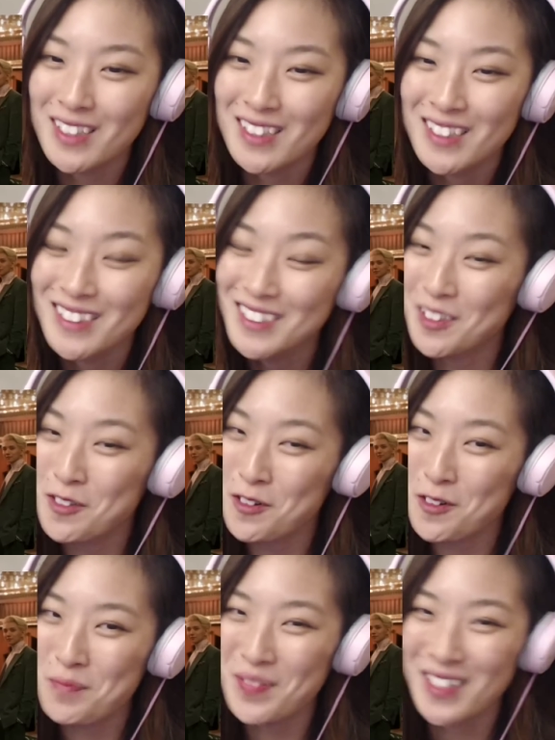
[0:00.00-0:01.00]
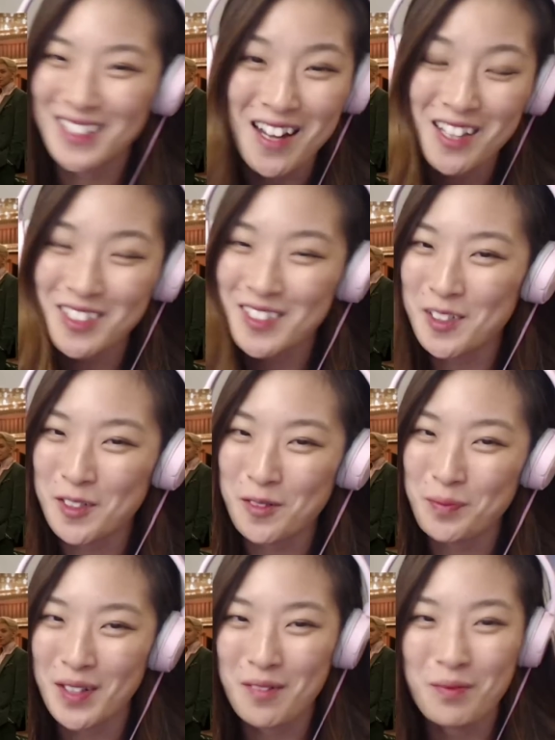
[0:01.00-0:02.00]
Scoop. Not Scoop,
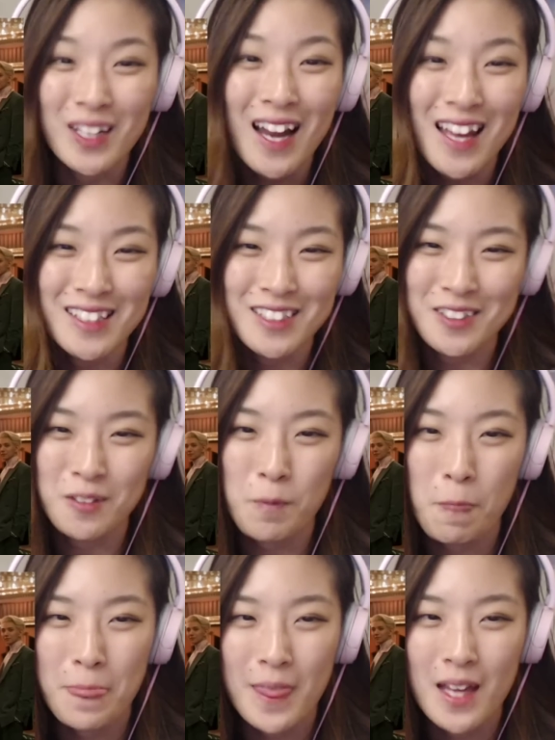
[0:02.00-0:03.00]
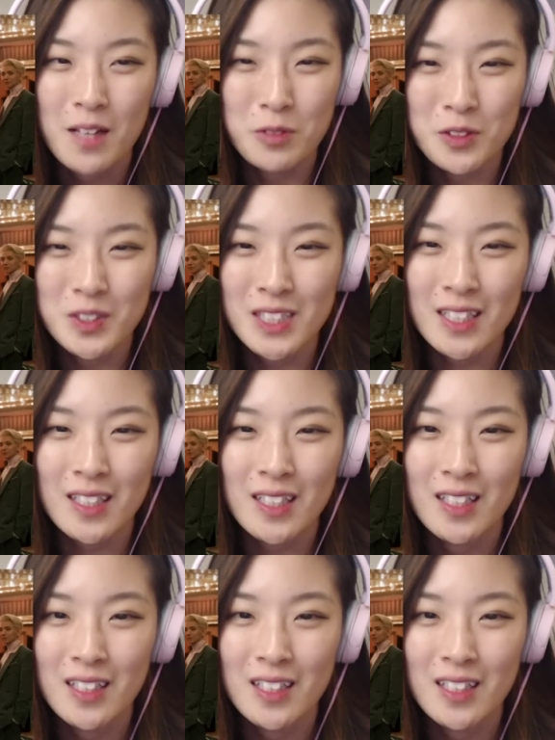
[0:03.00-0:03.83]
but S-Coop. Woozy.